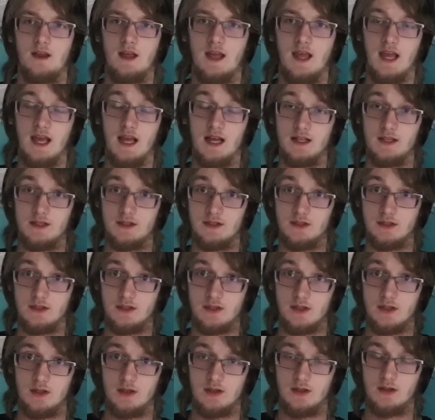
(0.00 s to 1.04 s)
And
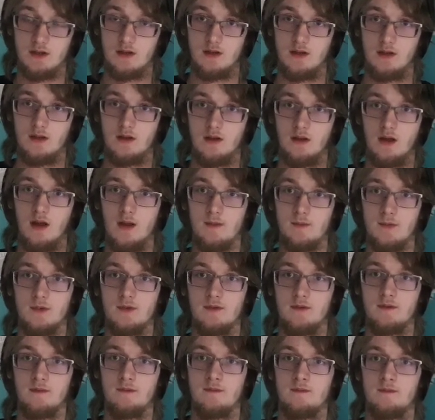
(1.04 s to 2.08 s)

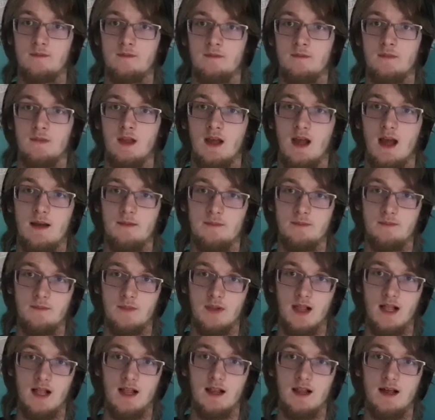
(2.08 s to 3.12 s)
I'm
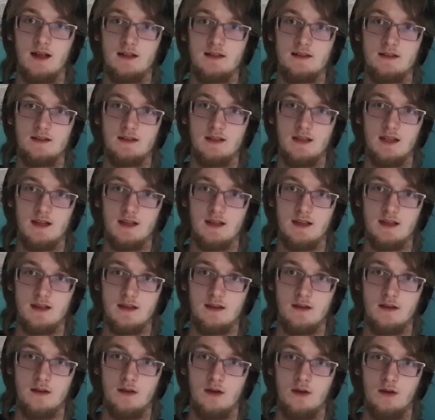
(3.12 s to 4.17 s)
planning on getting
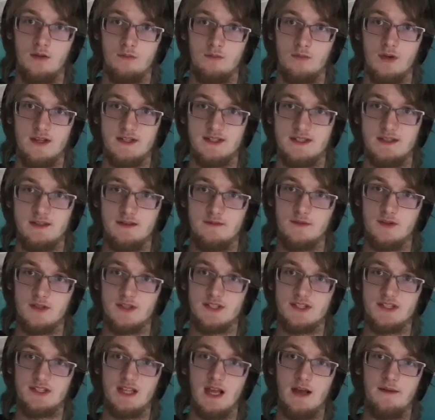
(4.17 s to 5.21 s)
Resident Evil
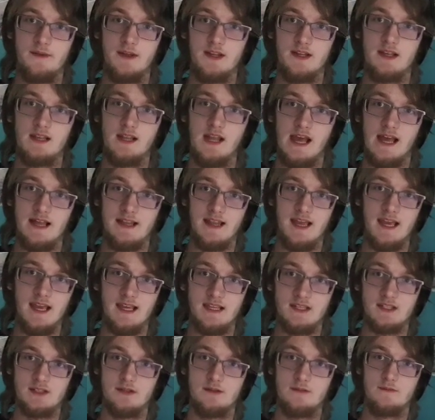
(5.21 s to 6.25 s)
7 and
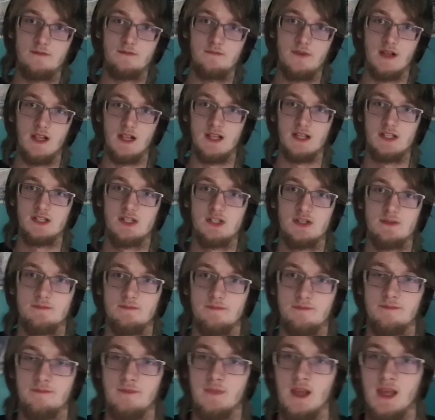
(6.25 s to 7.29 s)
8 Village.
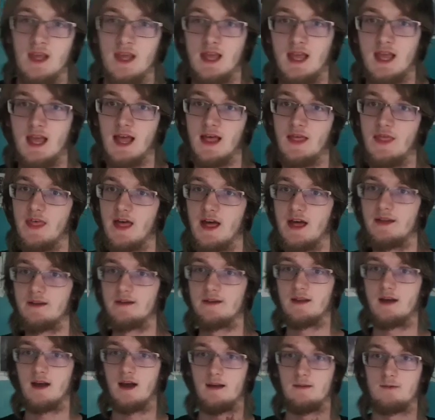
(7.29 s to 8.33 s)
And
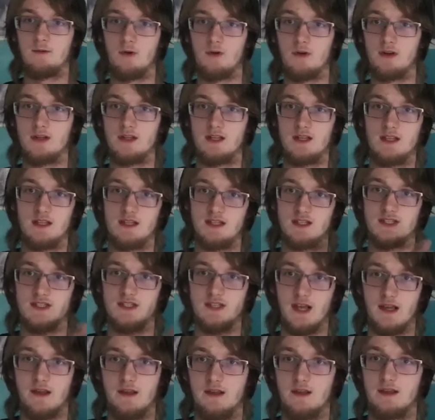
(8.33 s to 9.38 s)
then I'm going to get the
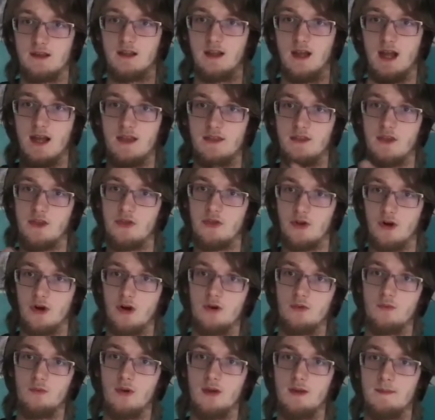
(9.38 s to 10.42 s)
second and the
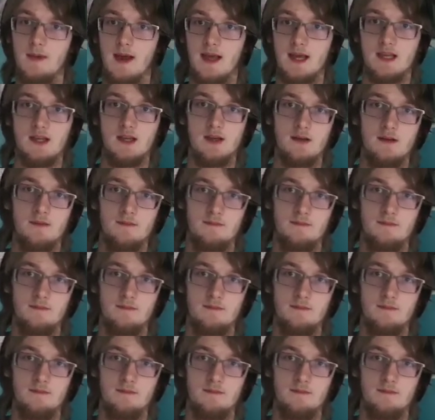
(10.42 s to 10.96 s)
third remake.